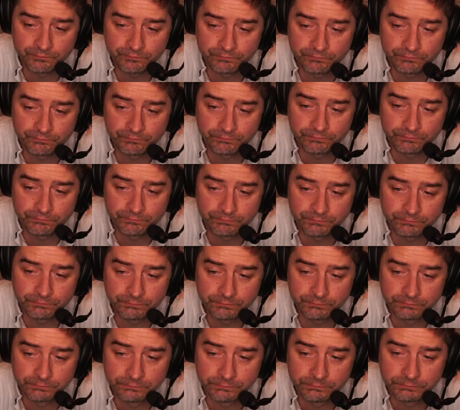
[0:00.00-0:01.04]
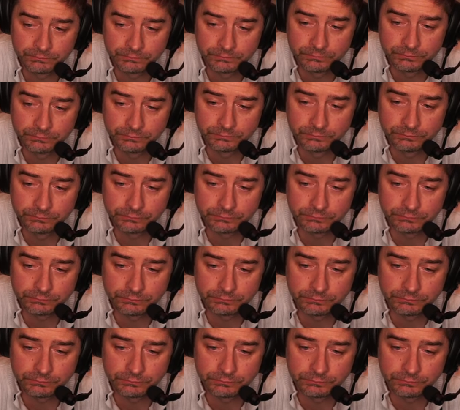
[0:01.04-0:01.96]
[no speech]